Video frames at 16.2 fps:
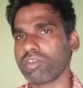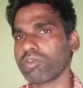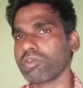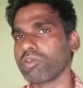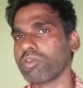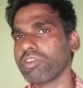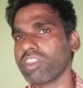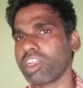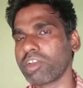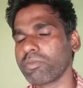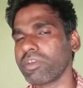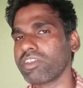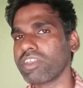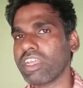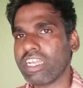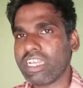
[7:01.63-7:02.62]
So that
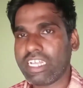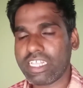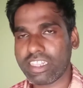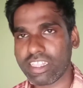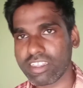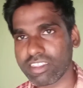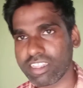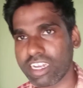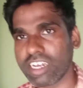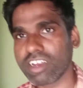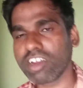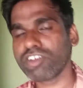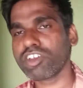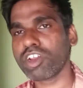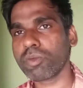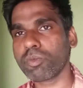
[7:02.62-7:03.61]
means these
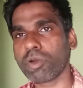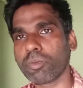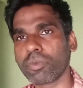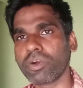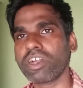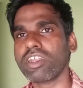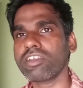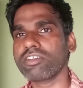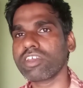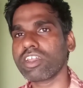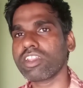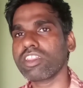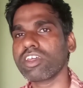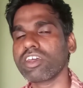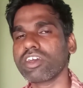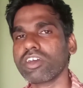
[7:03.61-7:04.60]
intellectual properties are
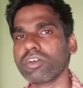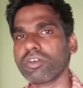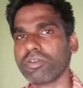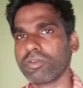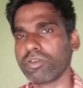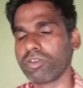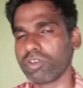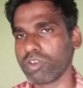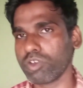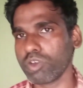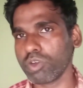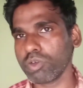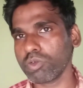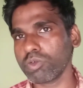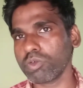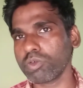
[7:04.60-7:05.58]
the
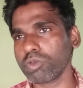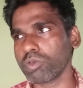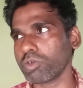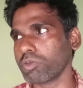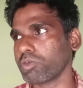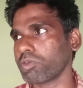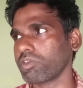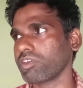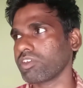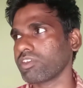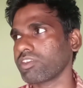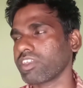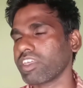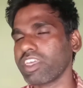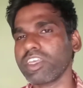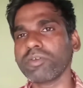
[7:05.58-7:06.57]
new
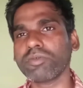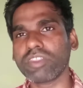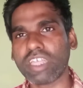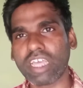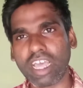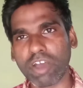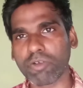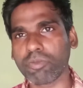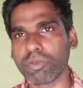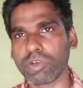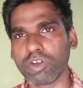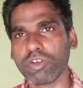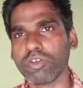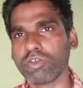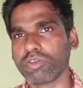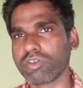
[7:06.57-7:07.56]
schemes they have
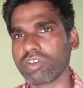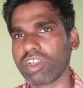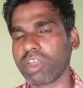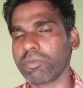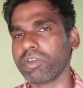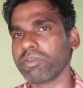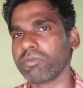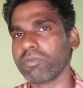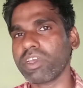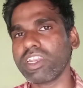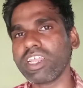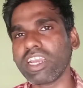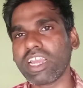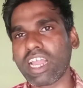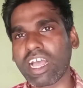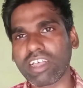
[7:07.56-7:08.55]
produced. I mean,
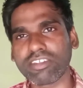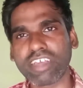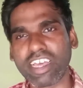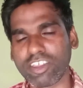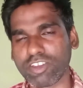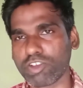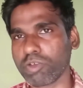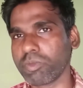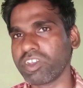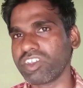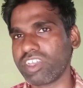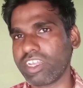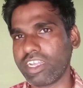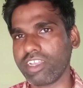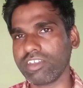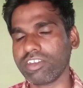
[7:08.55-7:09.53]
many laws has to be
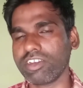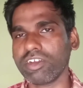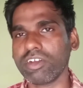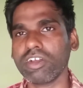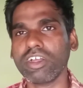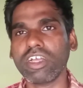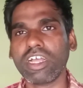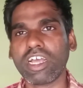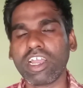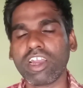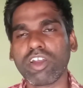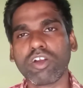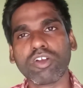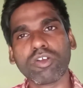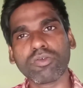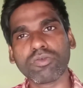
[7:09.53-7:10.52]
changed. A
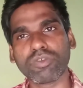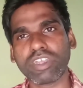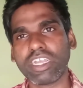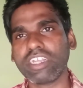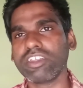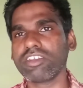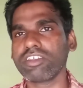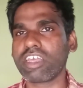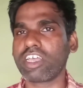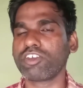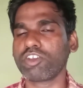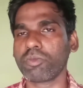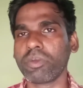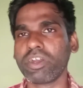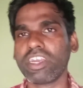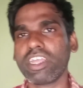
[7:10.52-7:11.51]
lot of changes has to
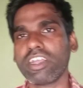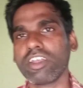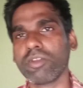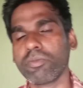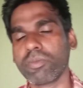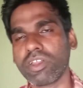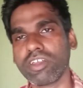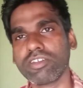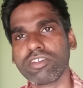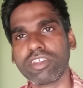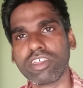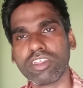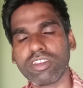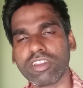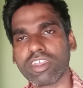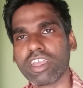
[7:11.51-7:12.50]
be taken place
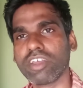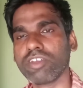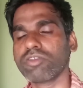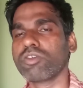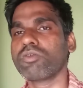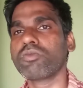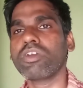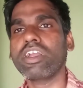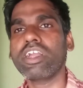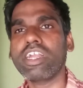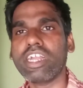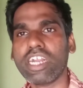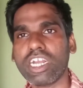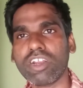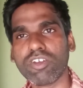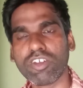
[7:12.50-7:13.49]
in case of
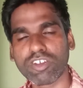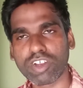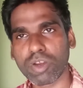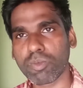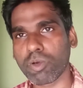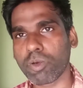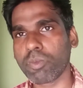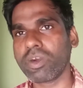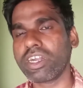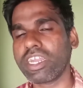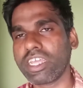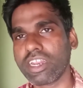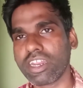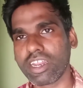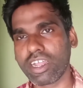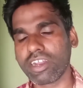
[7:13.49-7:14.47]
intellectual
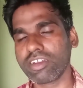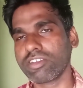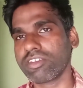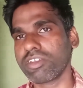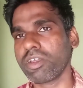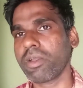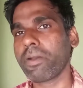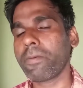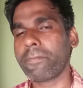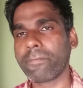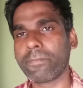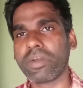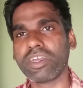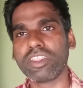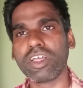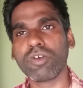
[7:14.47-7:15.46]
property rights
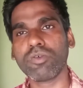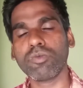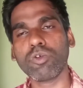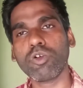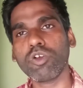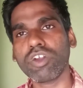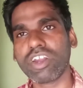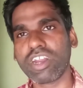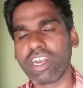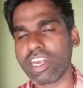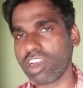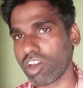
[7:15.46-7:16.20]
by the World Trade